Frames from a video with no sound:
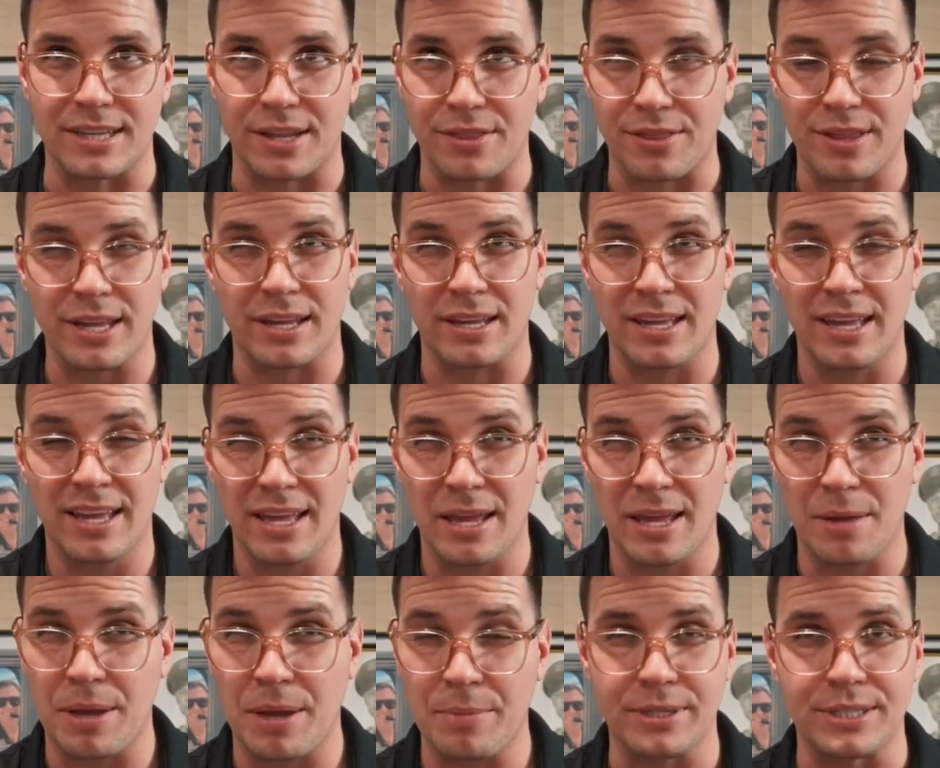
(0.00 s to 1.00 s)
I think
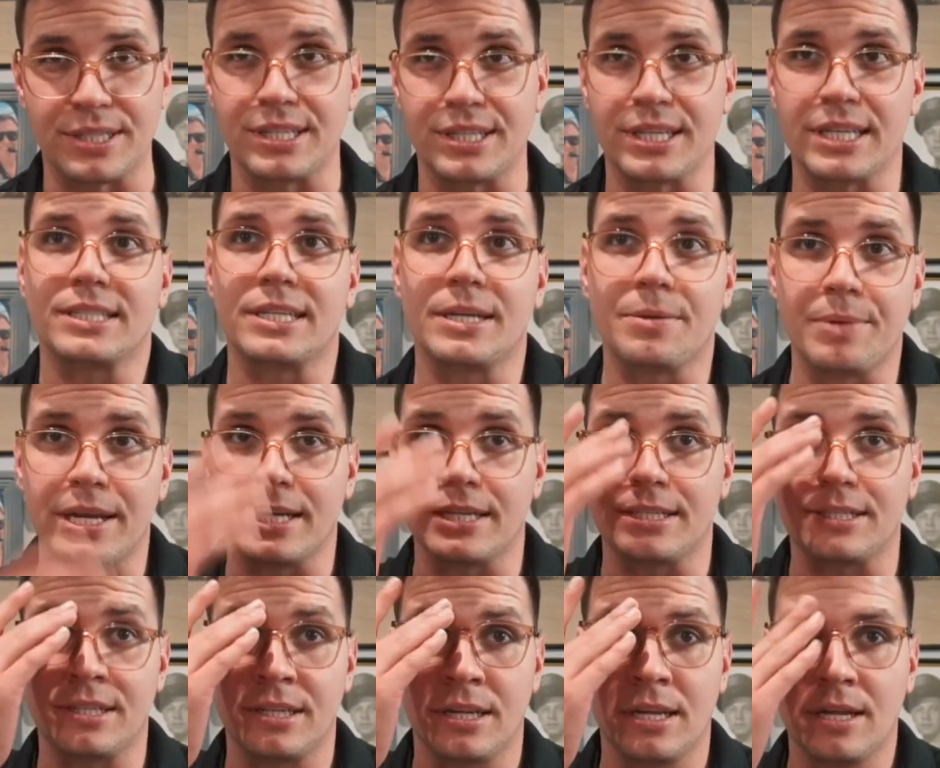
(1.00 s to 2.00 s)
it may be 60
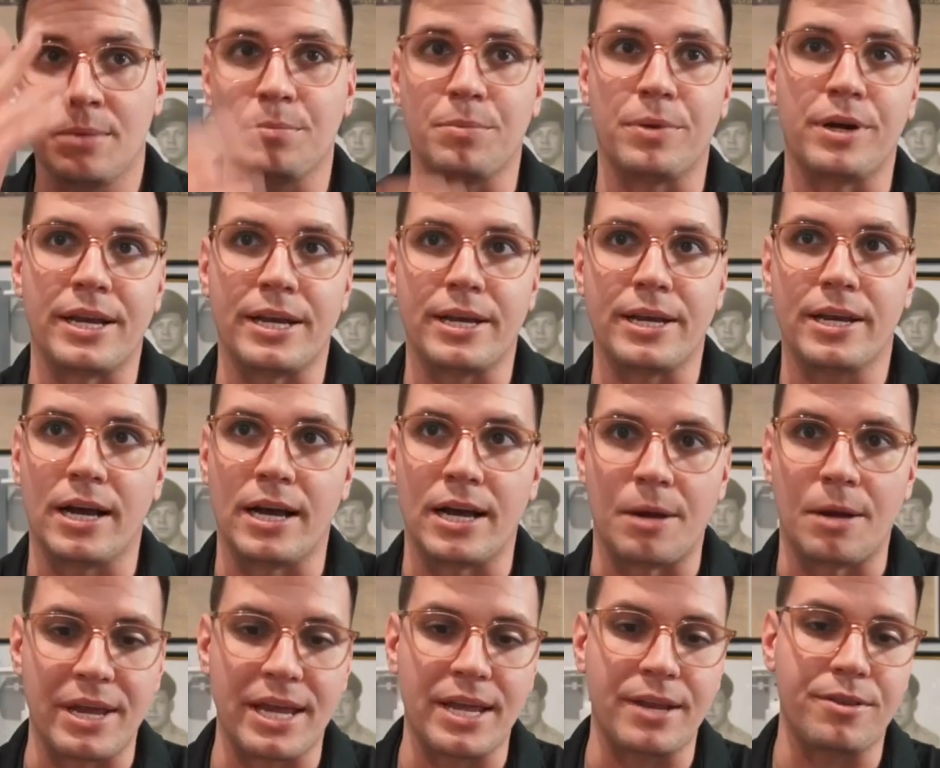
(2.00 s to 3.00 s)
minutes, but
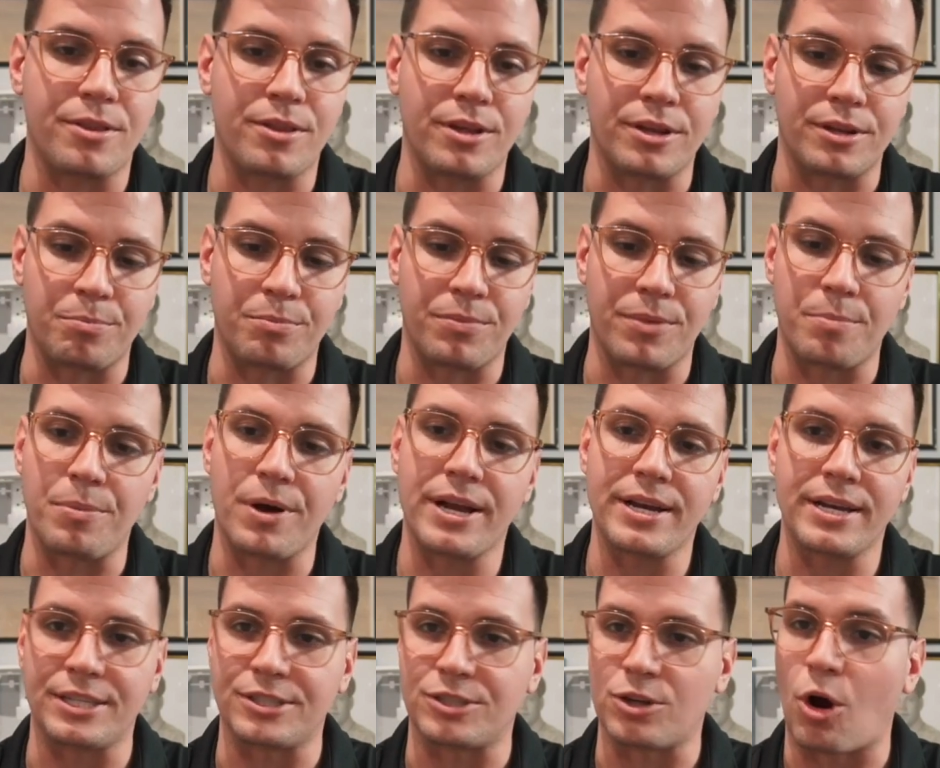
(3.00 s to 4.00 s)
the
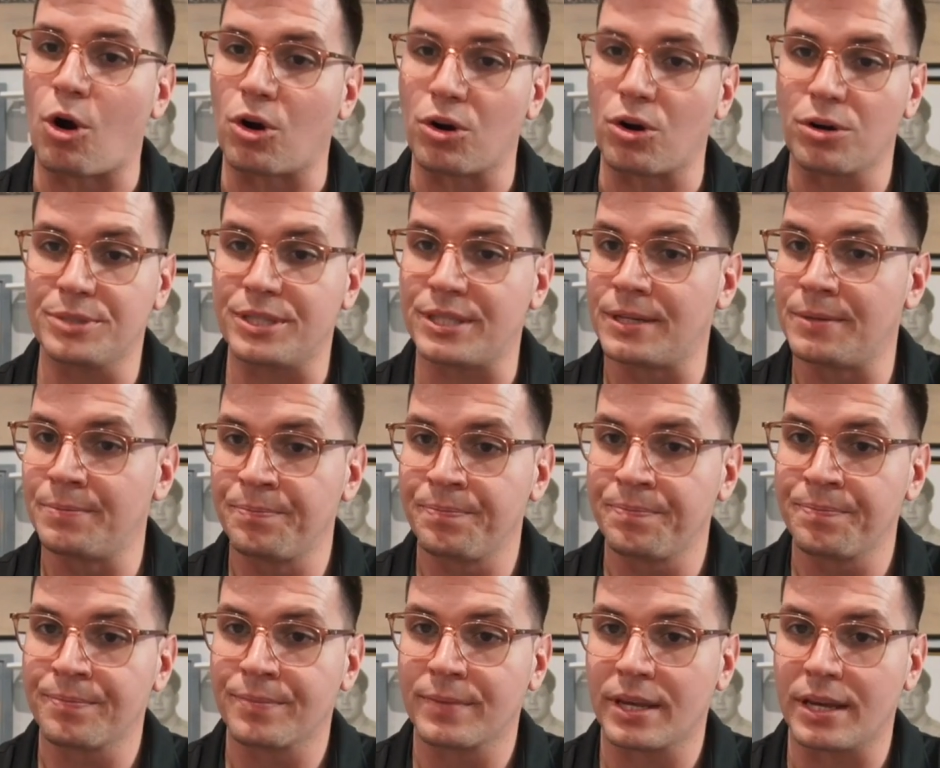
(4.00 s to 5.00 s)
button is armed
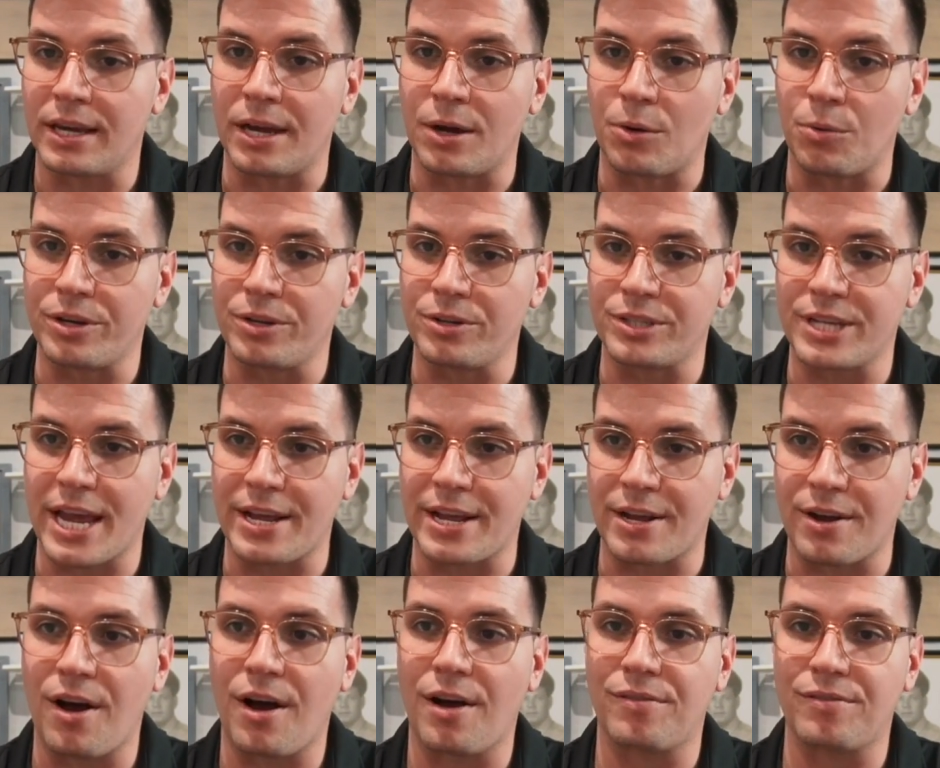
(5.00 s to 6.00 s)
when you take
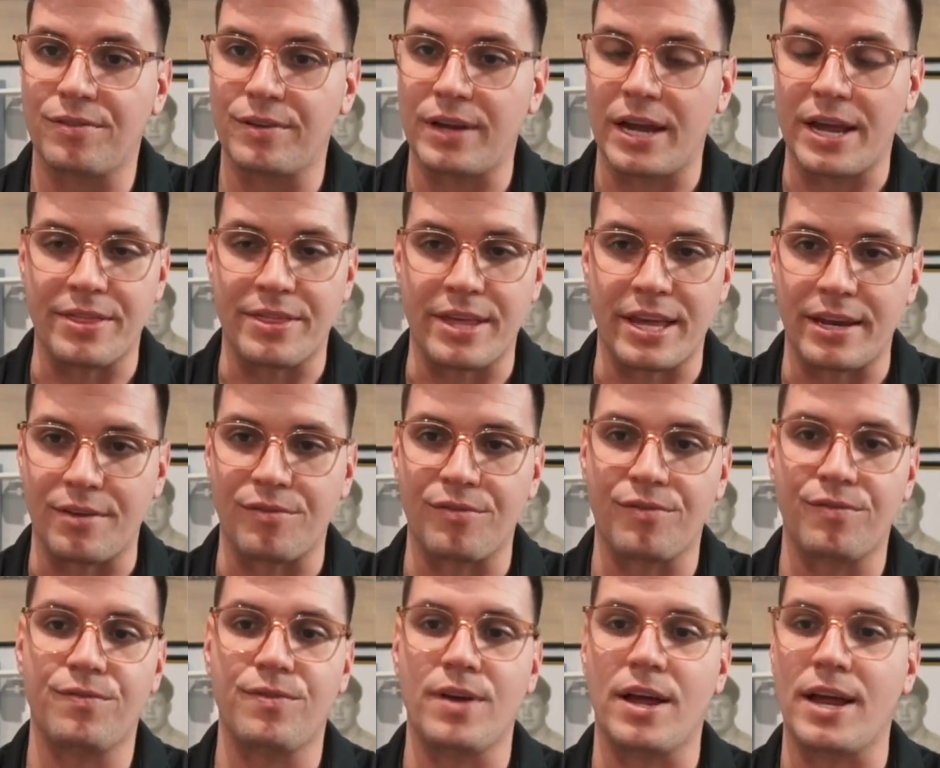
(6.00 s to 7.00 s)
off, and then
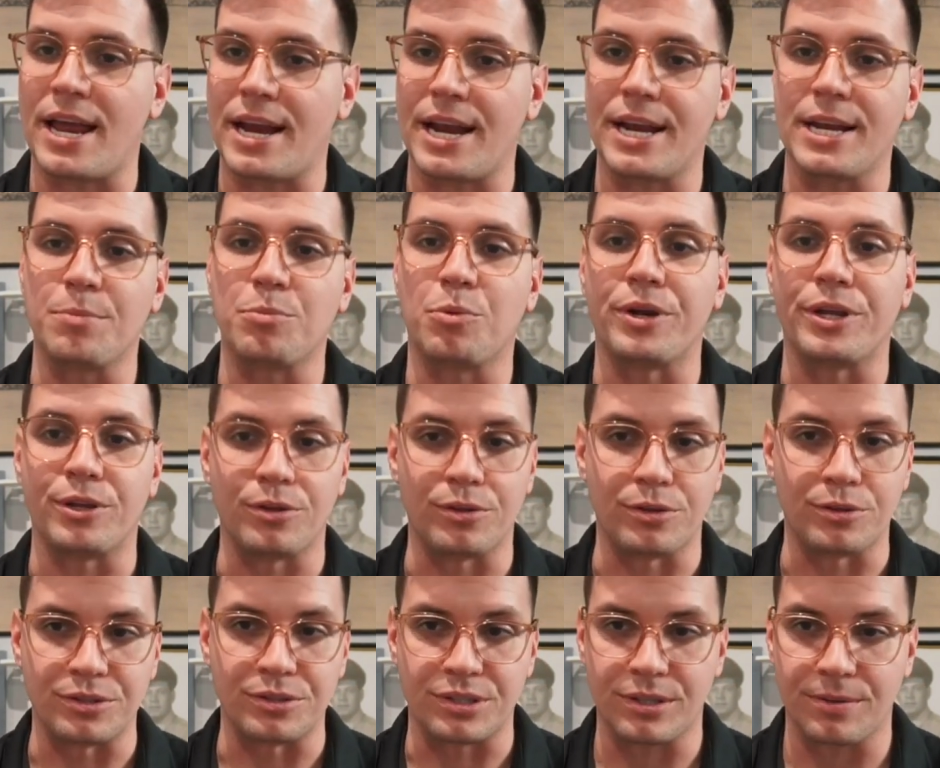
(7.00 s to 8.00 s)
if at any point you
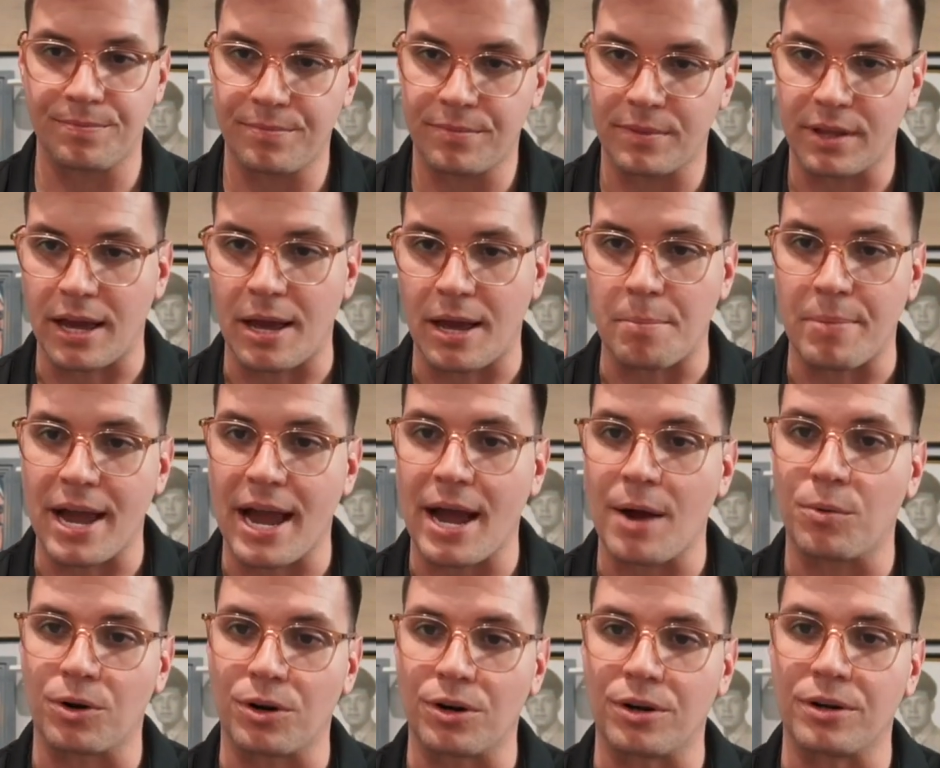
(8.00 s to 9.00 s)
lose
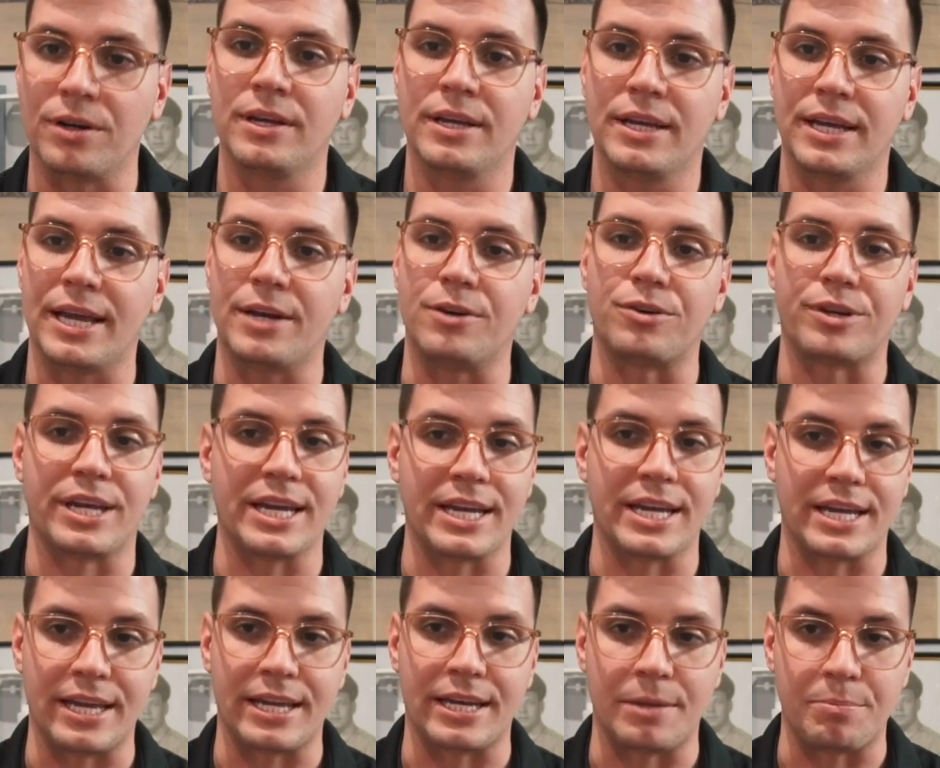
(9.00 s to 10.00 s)
power, it'll
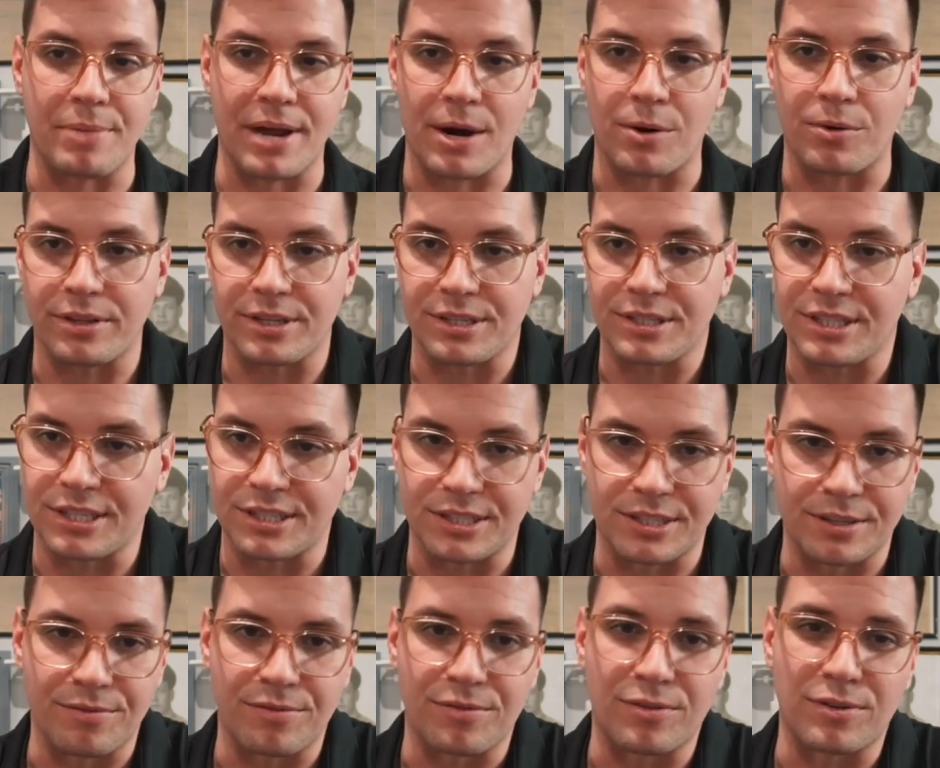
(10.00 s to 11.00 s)
kick in and power the
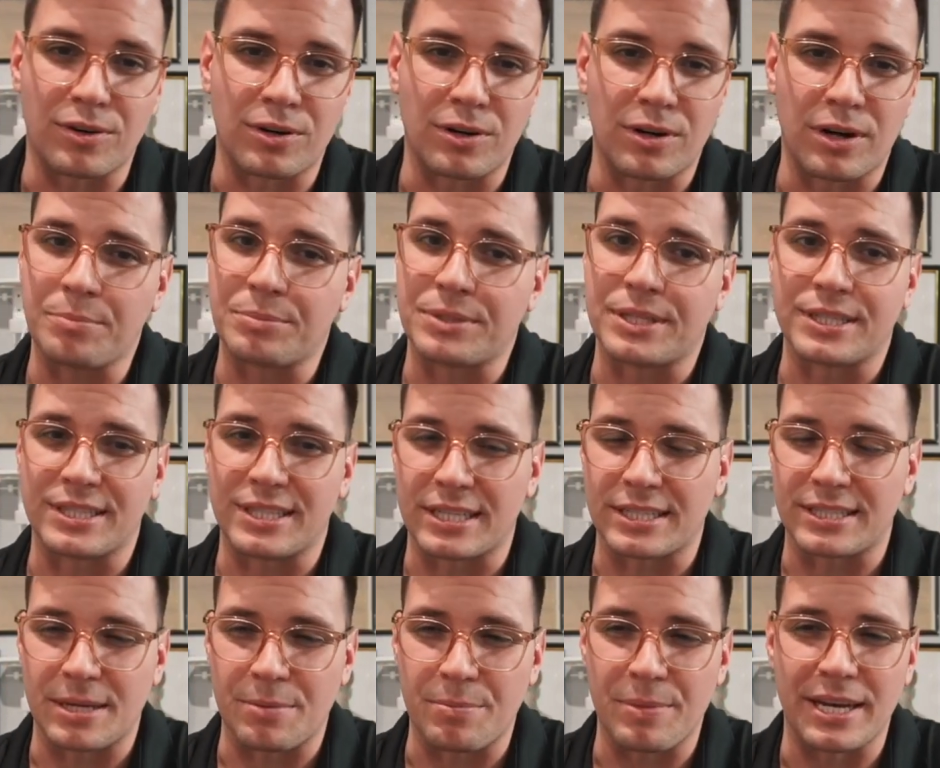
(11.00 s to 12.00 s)
system for up to
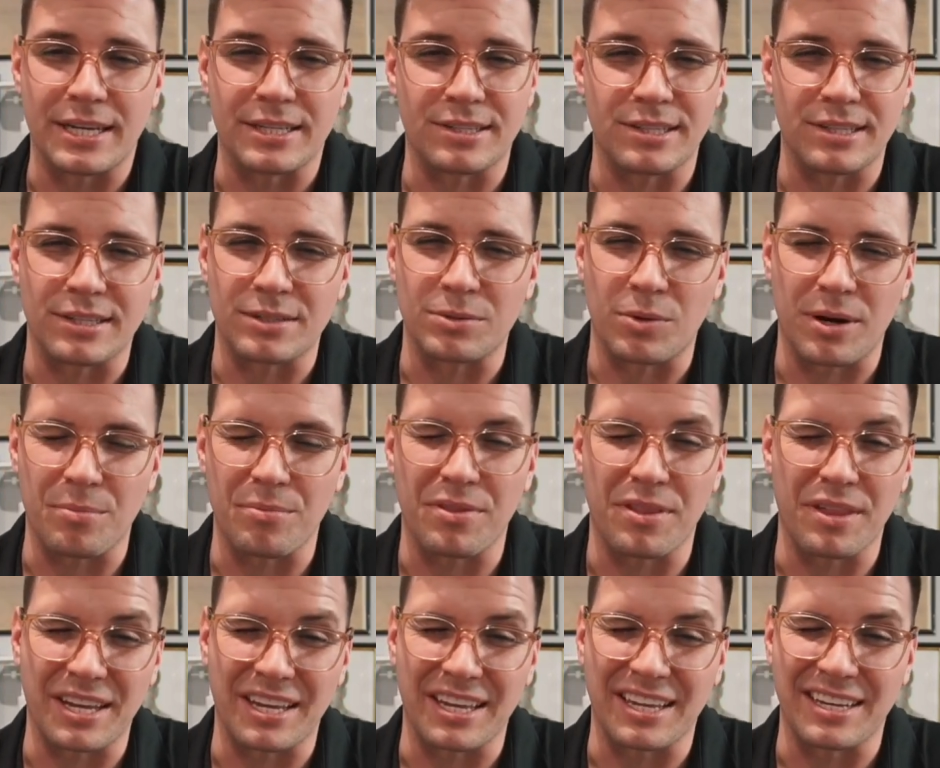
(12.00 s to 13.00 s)
60 minutes is what I'm
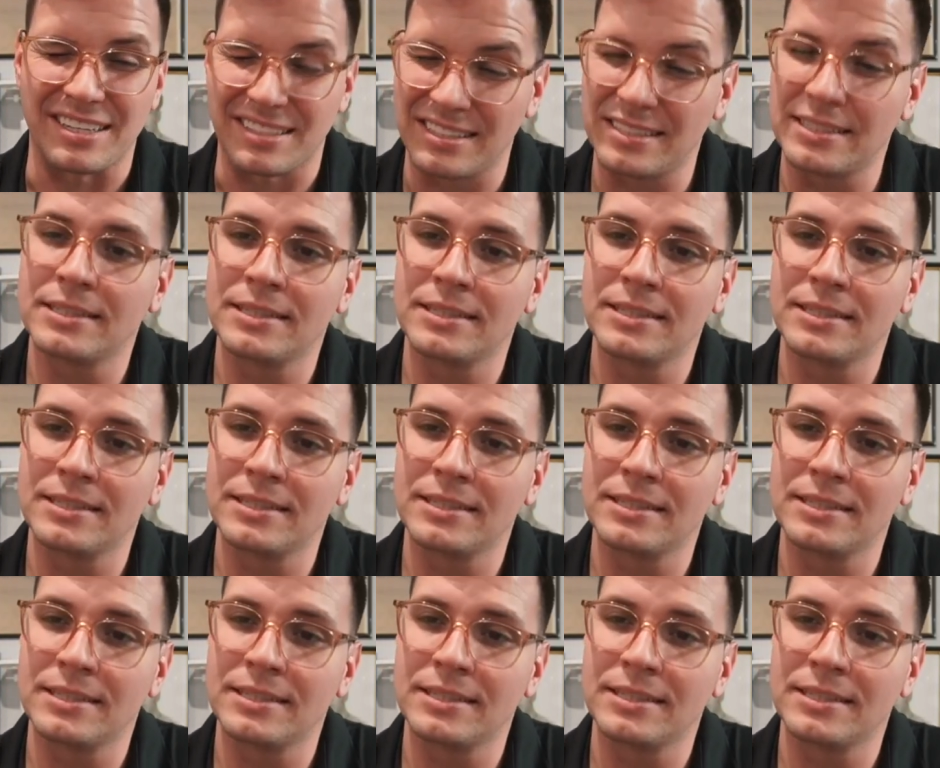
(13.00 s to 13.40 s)
thinking.